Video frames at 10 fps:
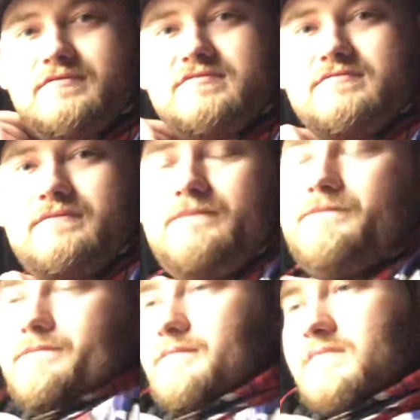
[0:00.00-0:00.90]
and
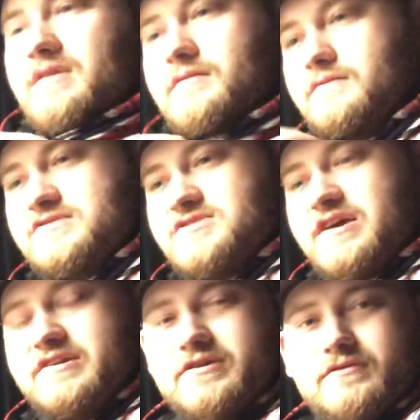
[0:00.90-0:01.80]
was trying
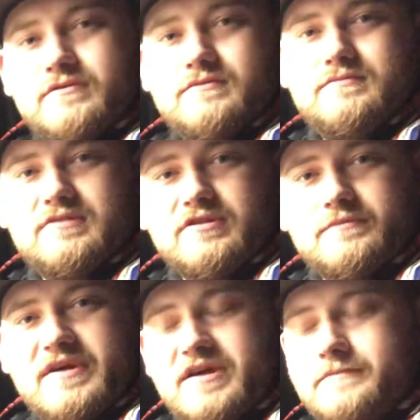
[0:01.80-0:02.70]
to do a little
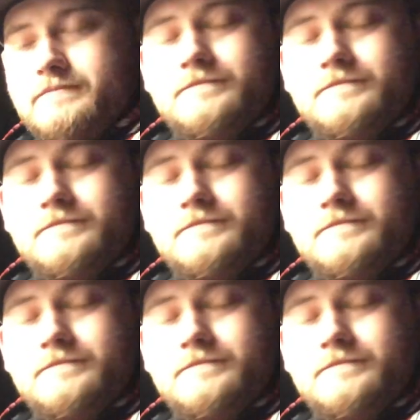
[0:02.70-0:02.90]
bit